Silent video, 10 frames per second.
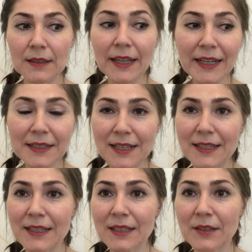
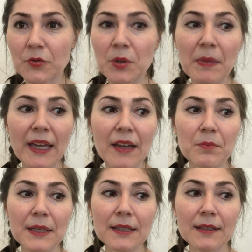Lately, we may
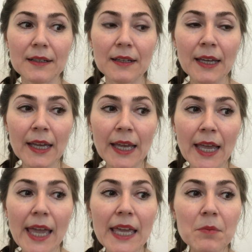have been
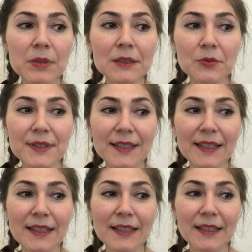able to
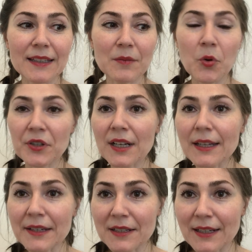see more
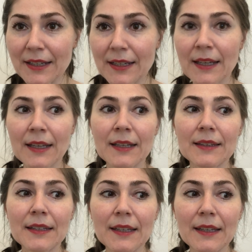clearly
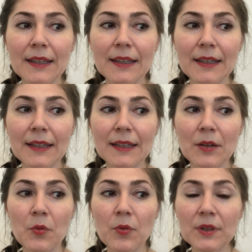the
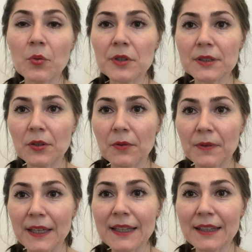world
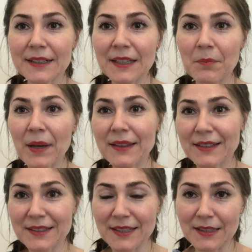of
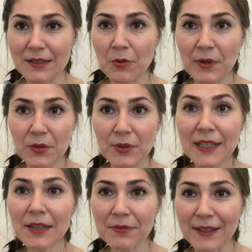interdependencies where we
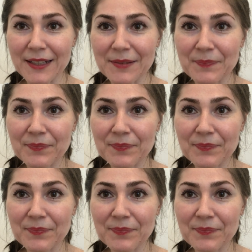live in.